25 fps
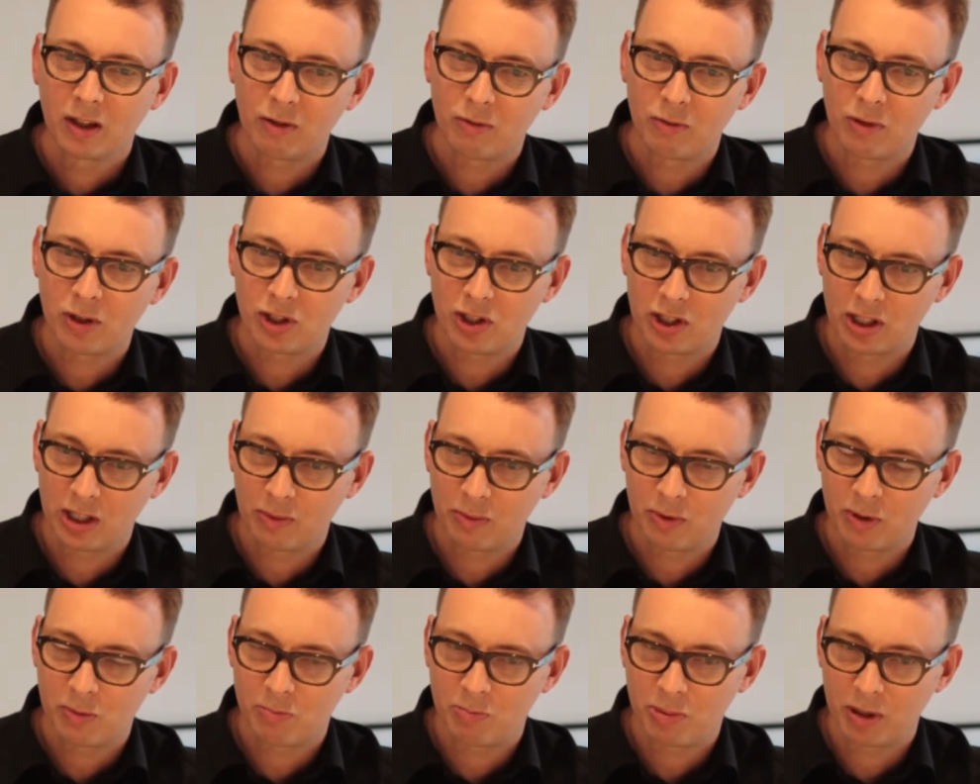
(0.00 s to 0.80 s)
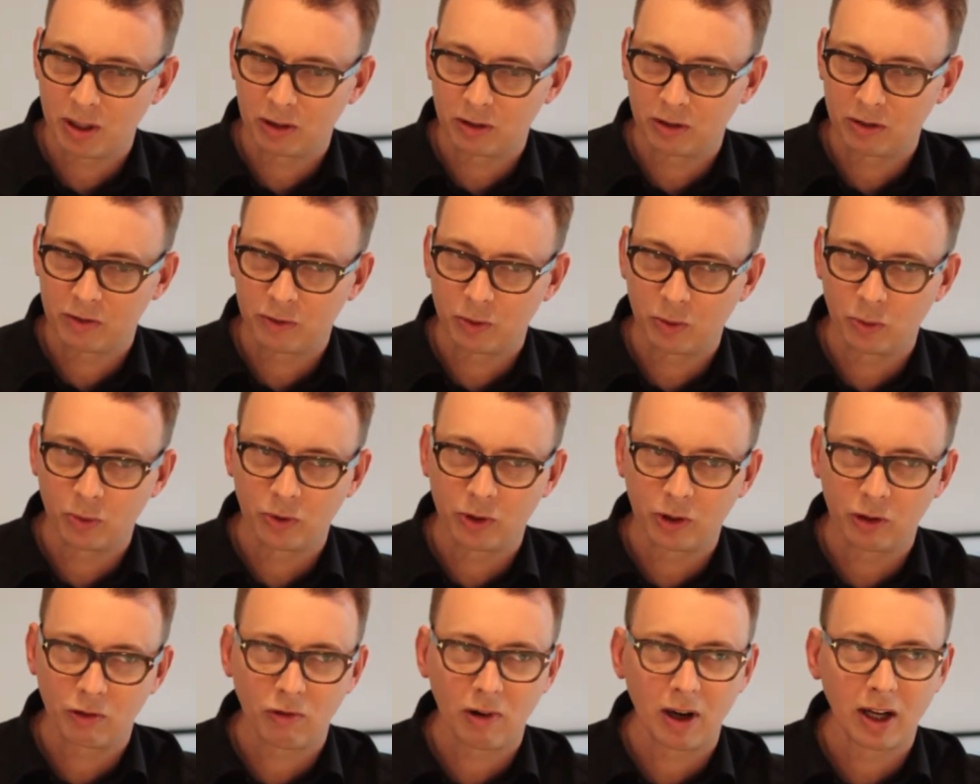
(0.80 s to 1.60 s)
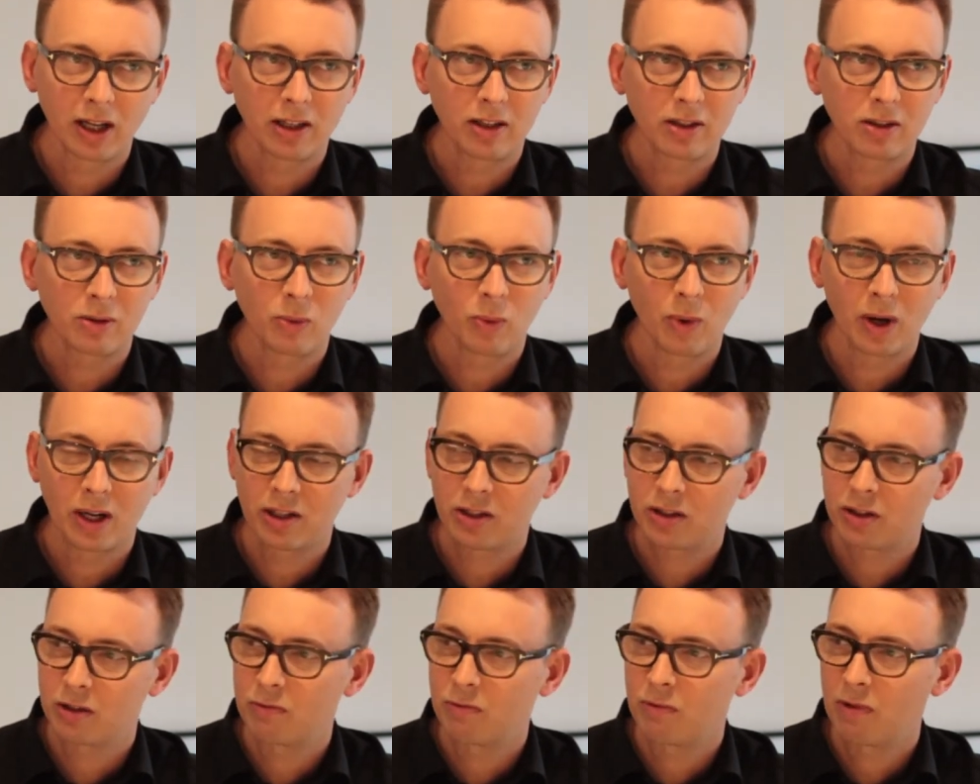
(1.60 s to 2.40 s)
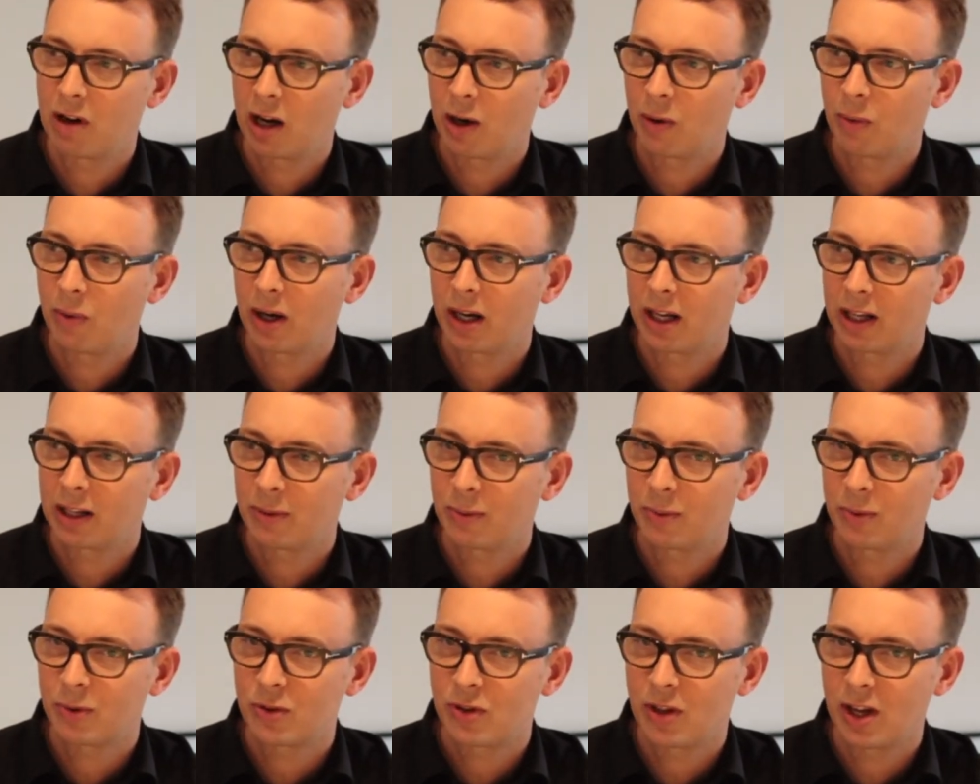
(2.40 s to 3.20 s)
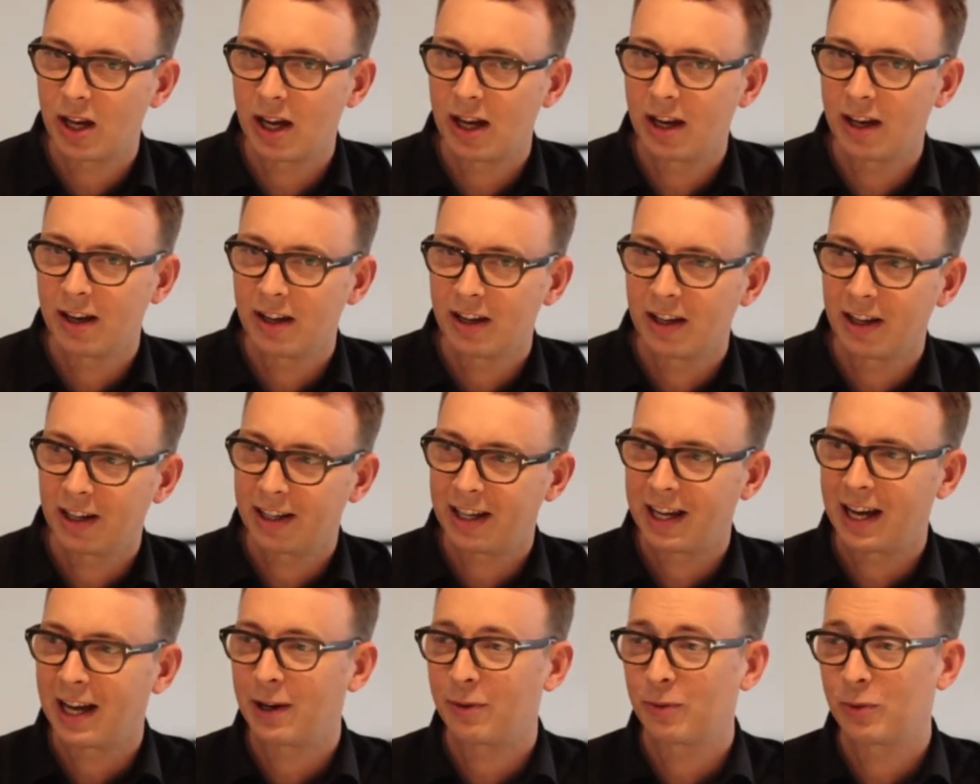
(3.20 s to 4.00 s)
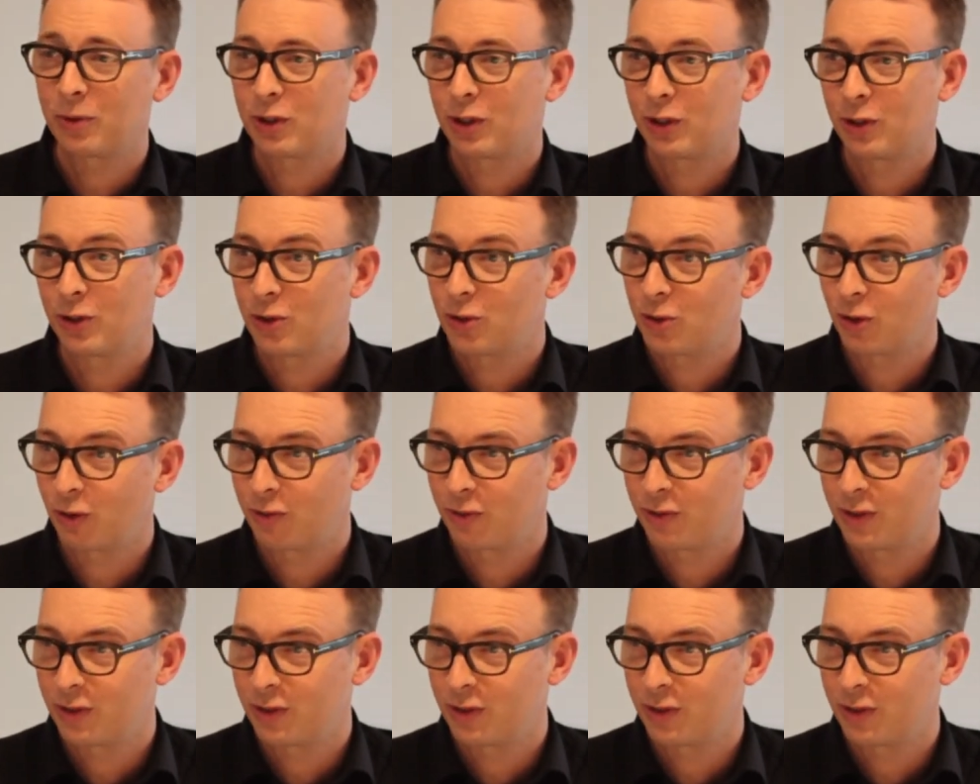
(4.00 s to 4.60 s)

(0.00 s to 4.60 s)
Originally, it was built for the Great Western Railway, it was their accountants'